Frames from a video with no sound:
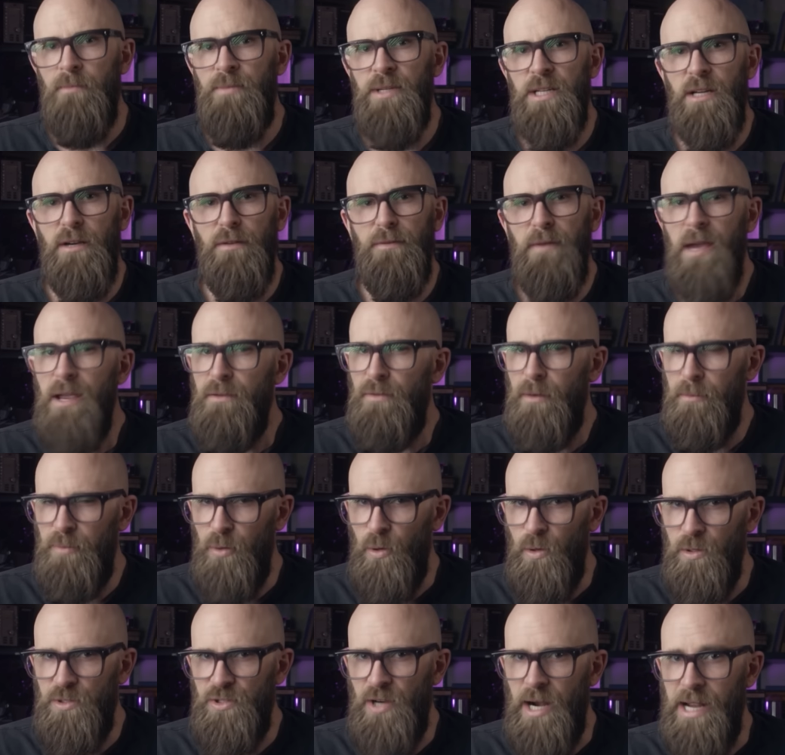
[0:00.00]
but our favourite
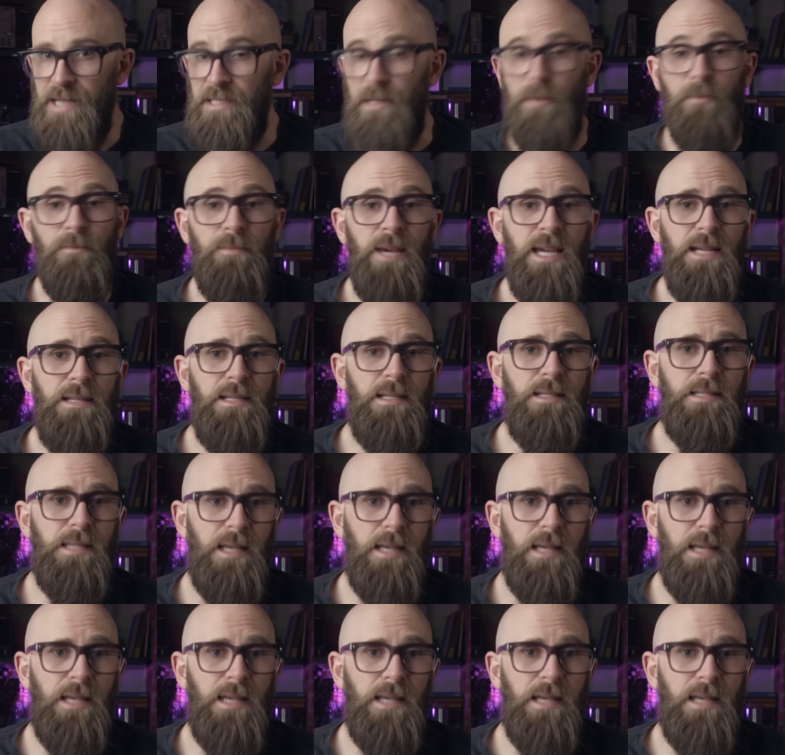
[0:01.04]
portrait made it